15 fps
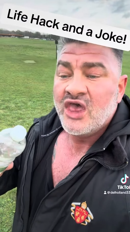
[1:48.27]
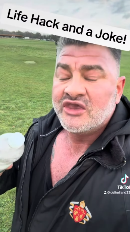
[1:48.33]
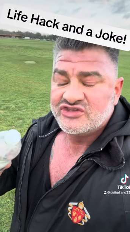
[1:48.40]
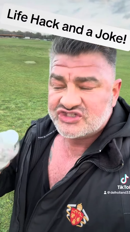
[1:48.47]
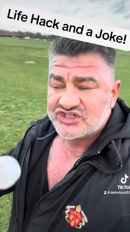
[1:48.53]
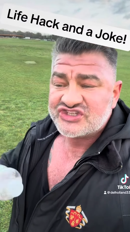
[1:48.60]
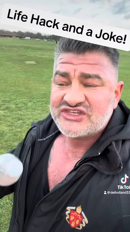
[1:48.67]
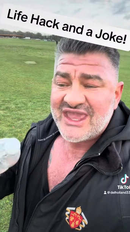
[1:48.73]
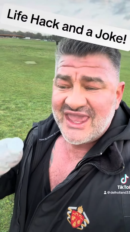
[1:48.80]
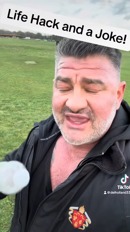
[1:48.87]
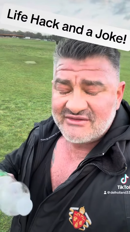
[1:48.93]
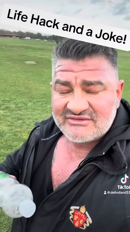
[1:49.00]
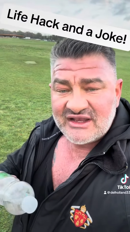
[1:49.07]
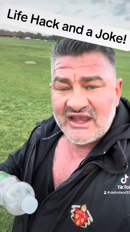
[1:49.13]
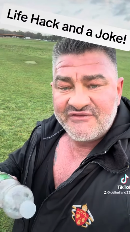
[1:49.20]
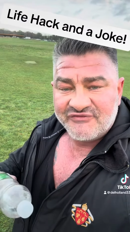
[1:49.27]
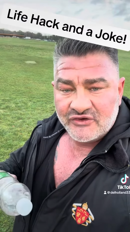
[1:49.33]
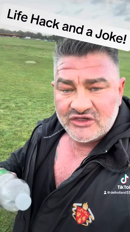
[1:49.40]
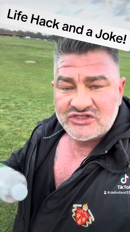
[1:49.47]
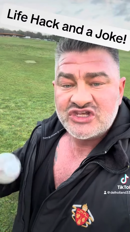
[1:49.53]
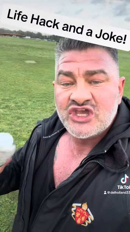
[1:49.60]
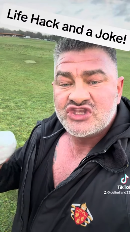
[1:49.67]
Just get it
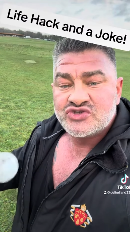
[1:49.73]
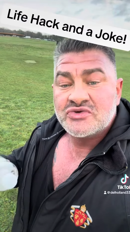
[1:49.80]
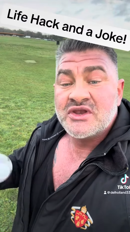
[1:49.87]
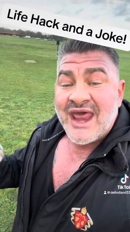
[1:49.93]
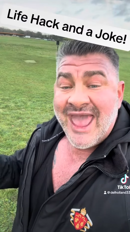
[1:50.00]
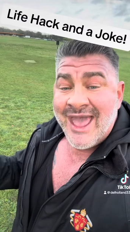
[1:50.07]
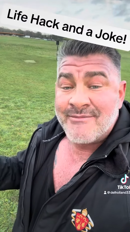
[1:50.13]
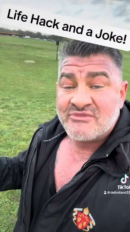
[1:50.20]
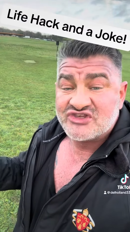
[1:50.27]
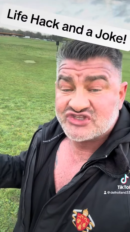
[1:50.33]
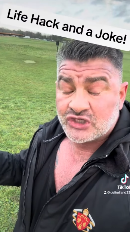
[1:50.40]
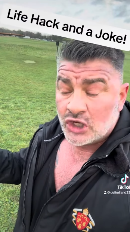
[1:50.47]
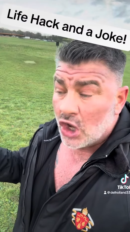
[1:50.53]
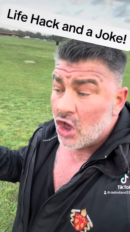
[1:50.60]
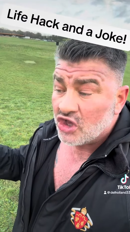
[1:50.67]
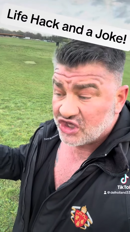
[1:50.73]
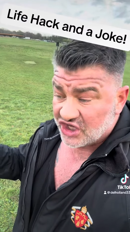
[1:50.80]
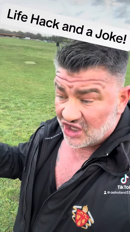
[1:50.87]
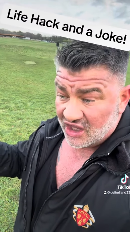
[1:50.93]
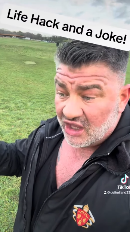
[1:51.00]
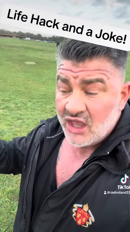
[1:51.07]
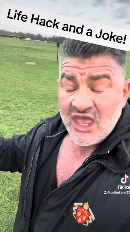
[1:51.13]
delivered to an Amazon
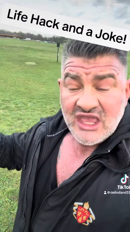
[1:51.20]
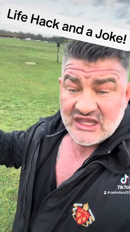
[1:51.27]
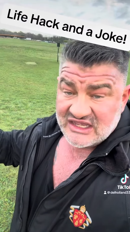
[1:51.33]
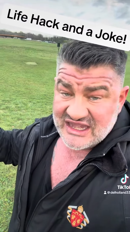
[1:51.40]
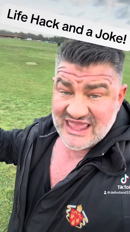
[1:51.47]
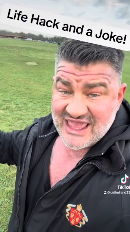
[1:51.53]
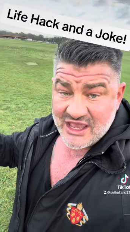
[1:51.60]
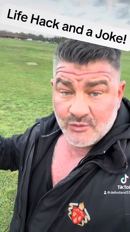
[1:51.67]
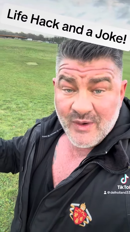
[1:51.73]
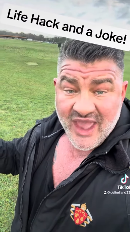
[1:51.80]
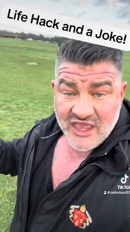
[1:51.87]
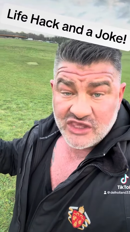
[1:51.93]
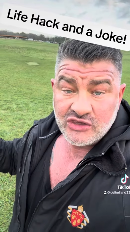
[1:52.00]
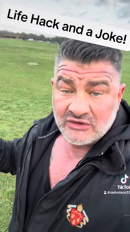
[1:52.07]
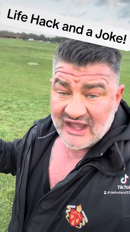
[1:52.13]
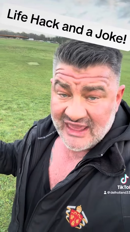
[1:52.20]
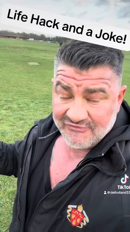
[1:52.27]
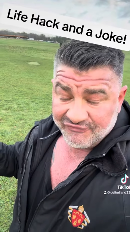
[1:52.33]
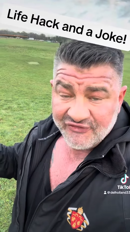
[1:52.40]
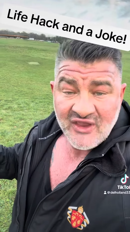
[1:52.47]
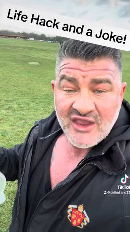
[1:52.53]
locker near where you live.